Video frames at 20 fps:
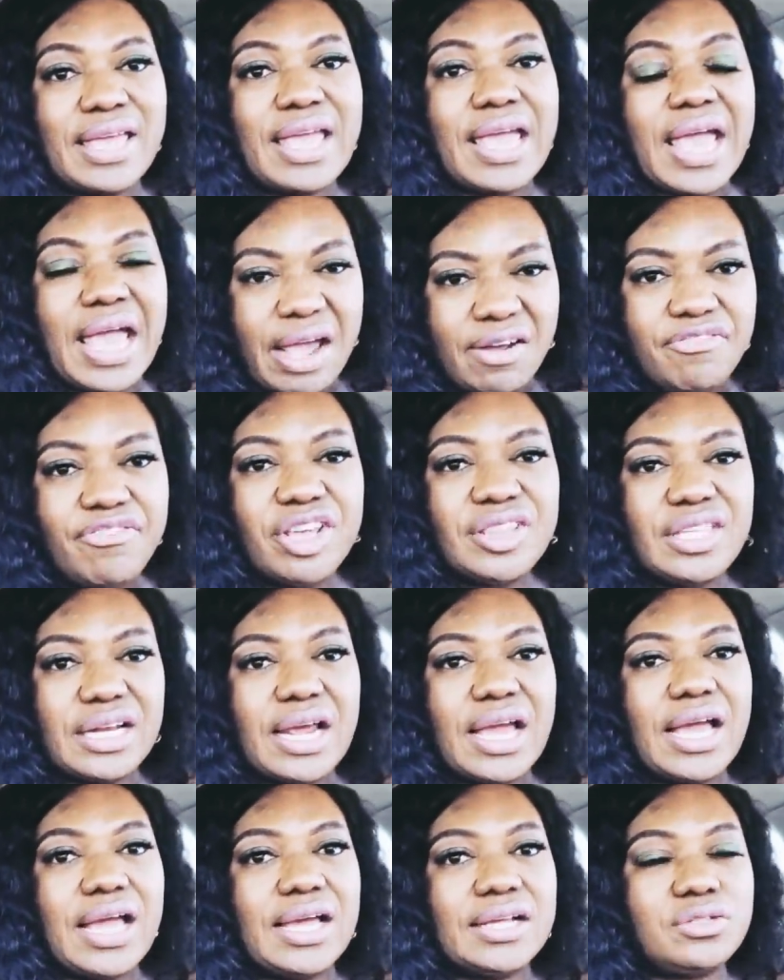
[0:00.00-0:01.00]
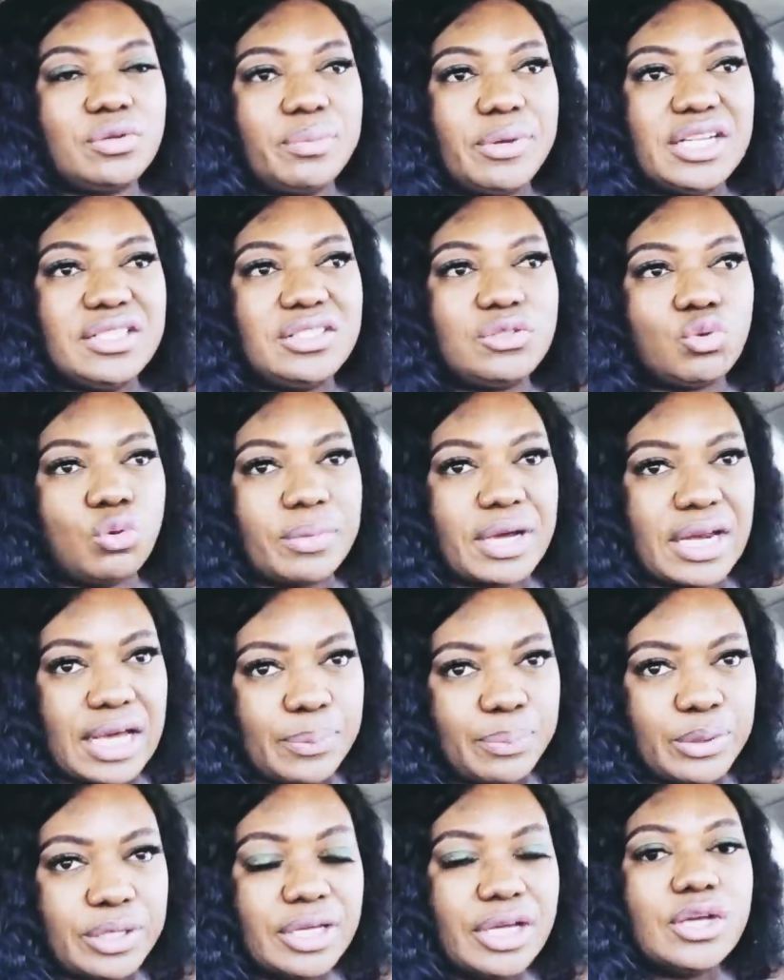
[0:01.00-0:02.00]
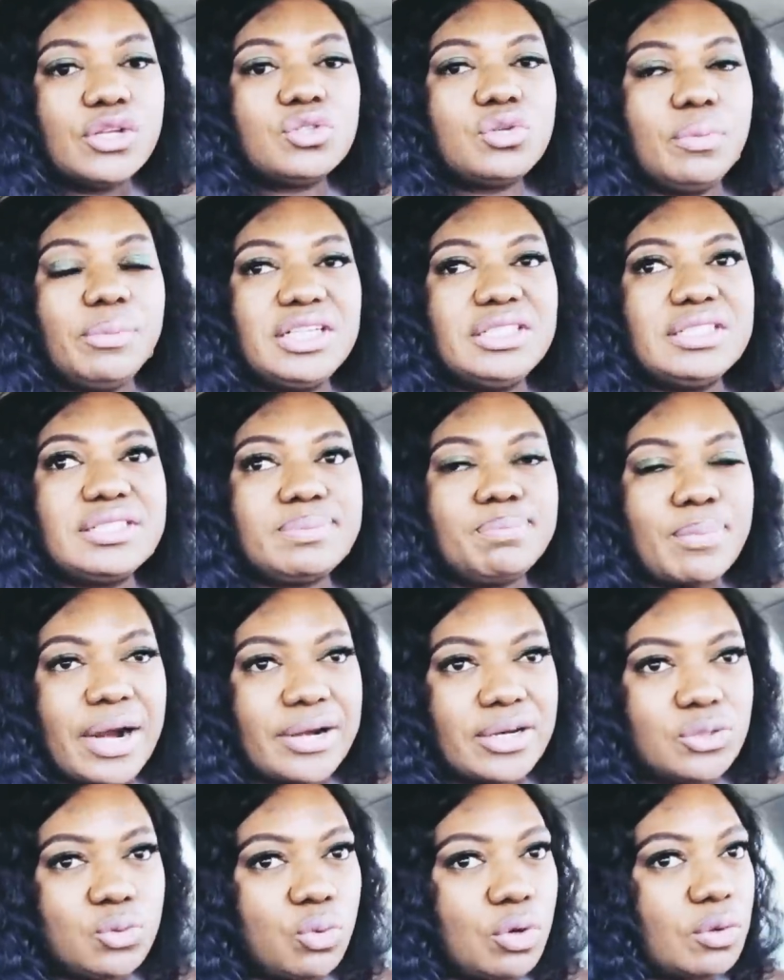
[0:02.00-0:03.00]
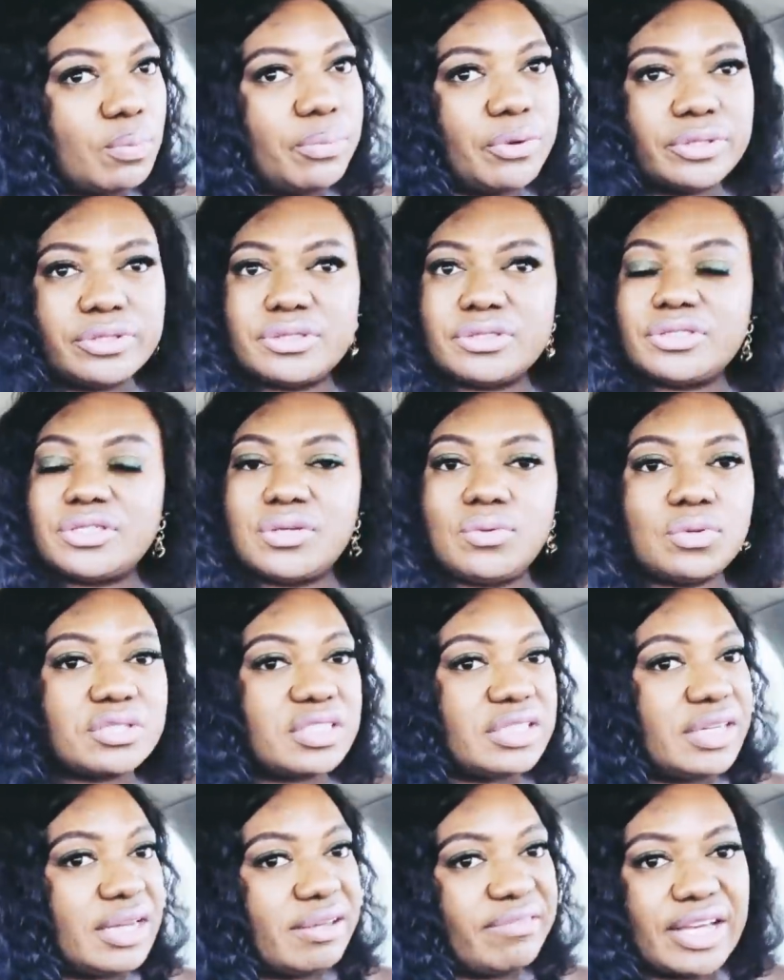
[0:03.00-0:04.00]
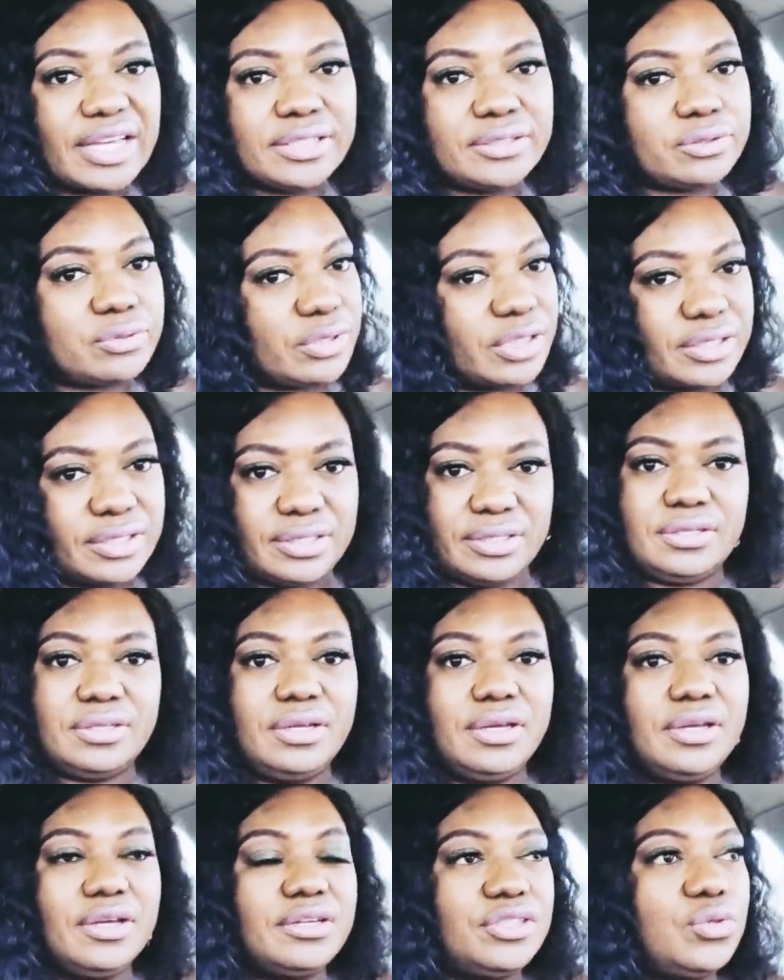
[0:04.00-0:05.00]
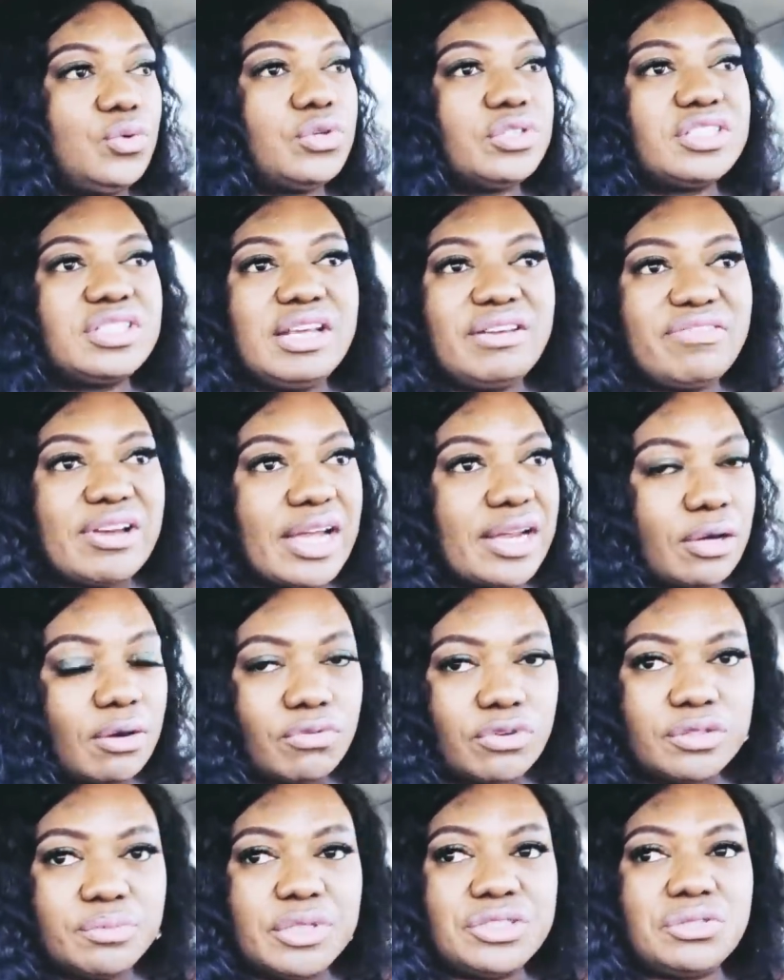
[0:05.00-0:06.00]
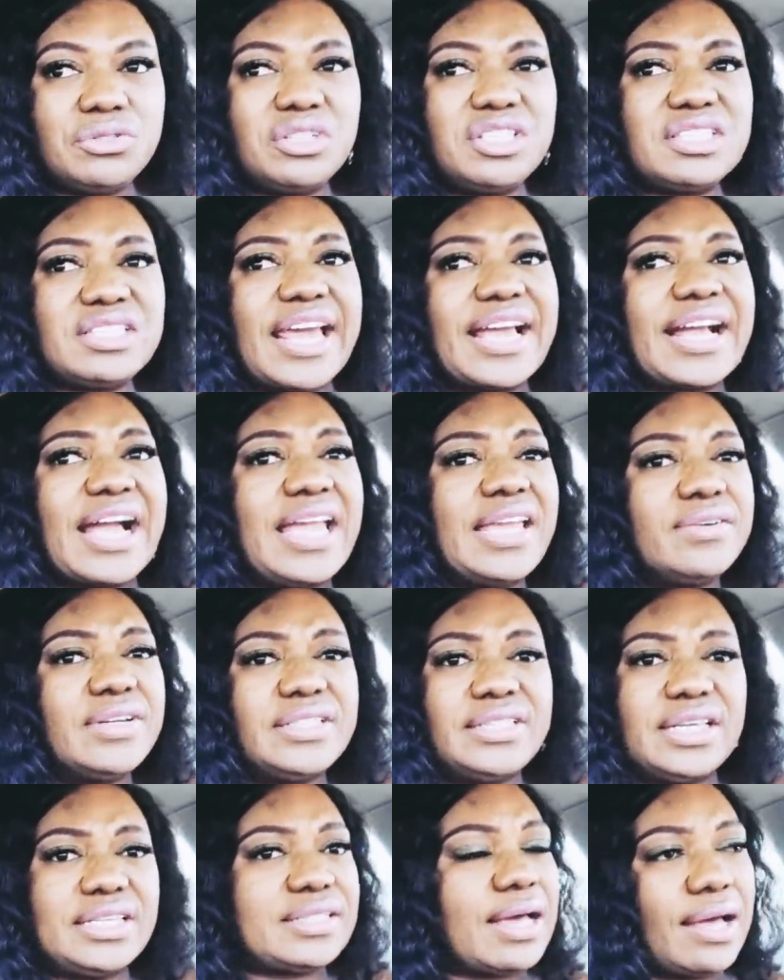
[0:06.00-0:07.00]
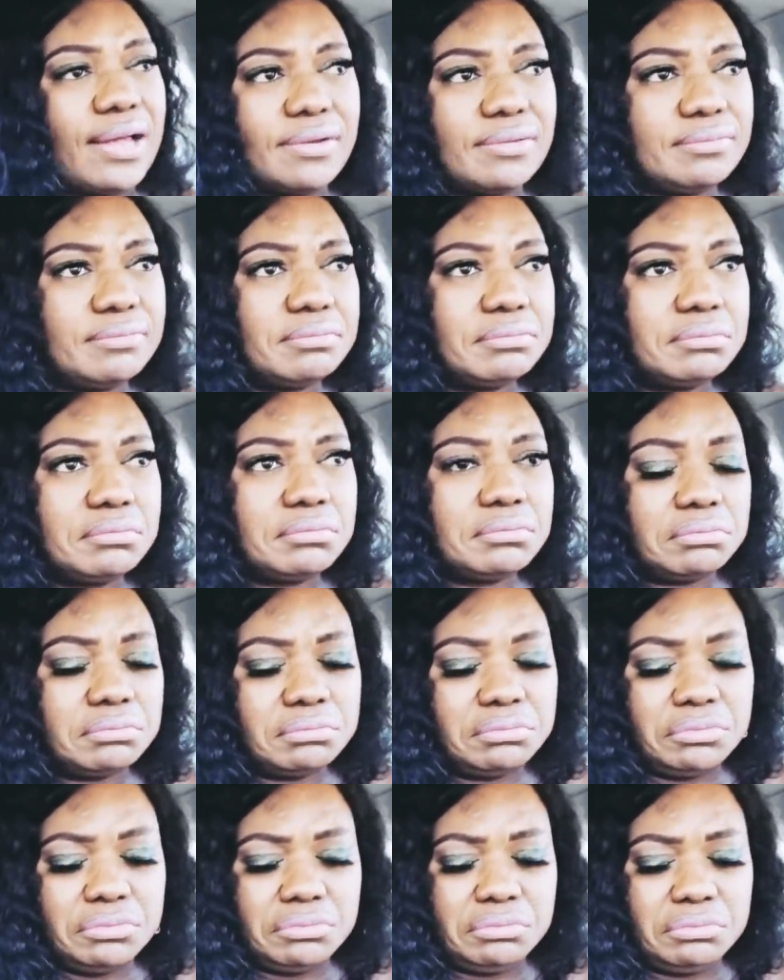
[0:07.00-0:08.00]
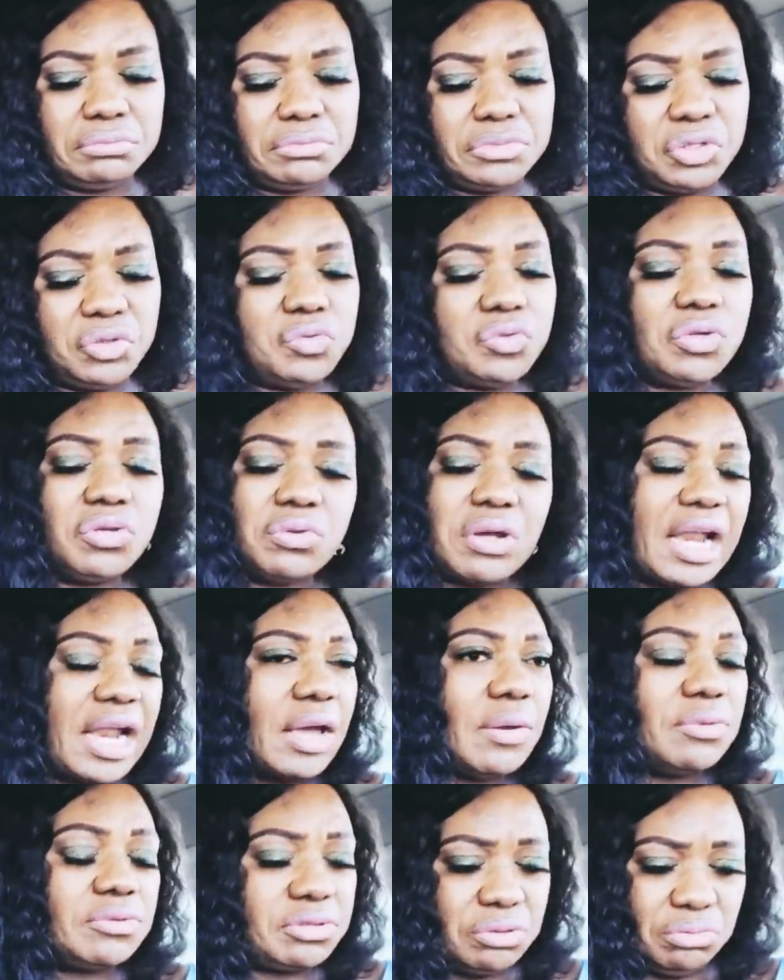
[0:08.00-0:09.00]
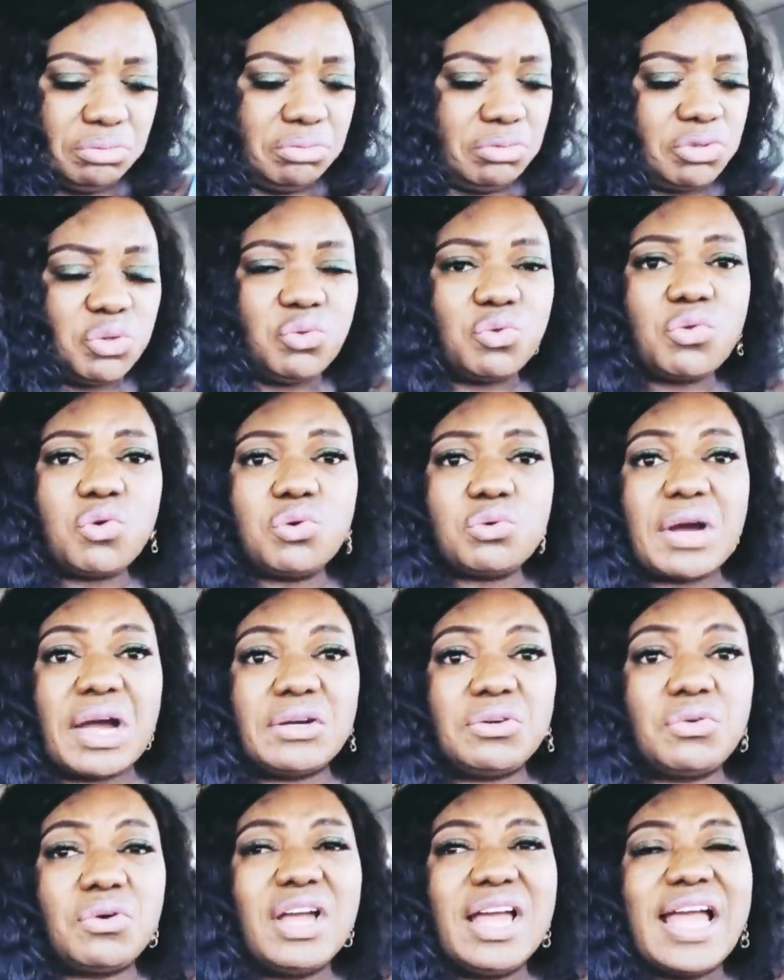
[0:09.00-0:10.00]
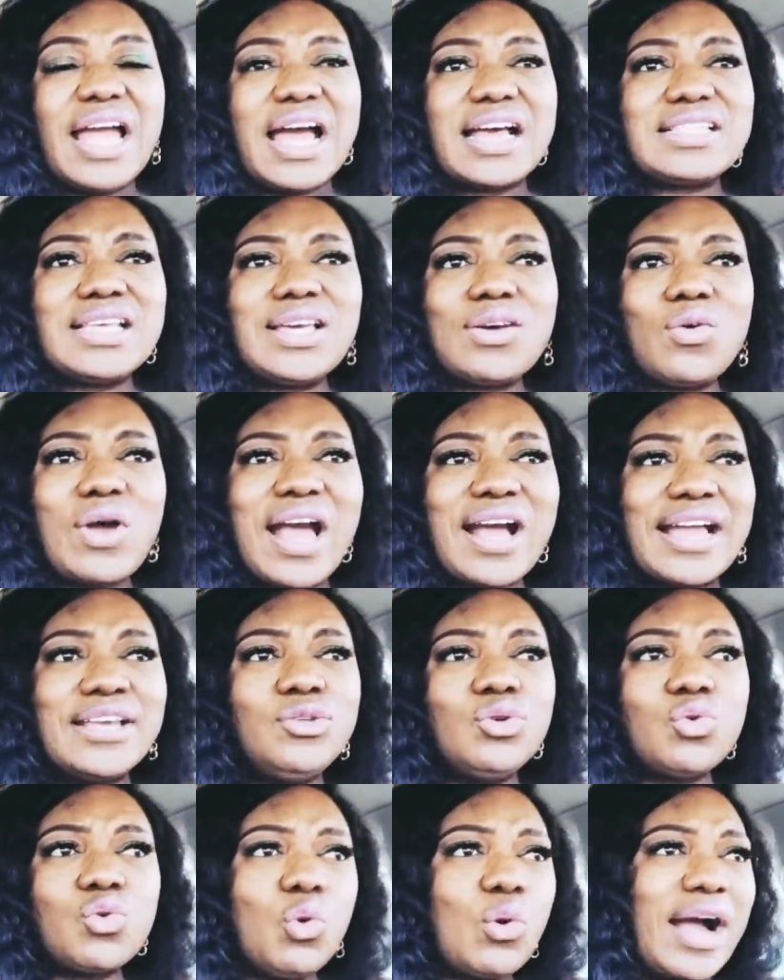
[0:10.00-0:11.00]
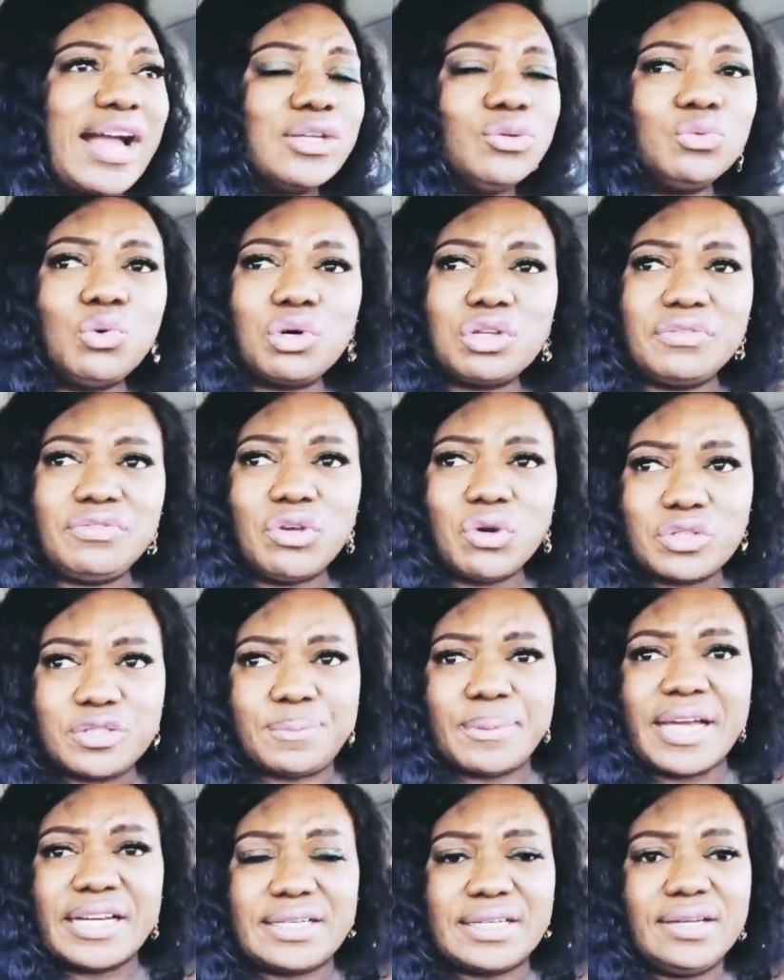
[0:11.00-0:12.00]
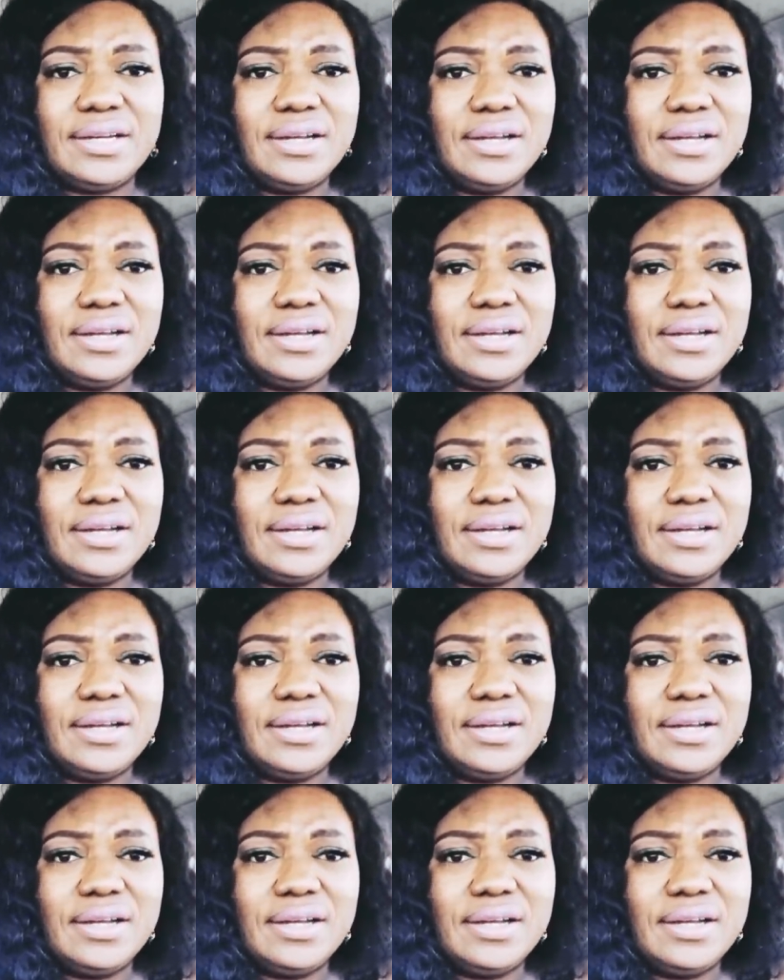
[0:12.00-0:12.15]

I had to make this woman happy, to make this marriage work, but she was never into it. She was never in love with me. It's like I irritate her. You know, she'll cook and no. I say, why can you cook and you not give your husband?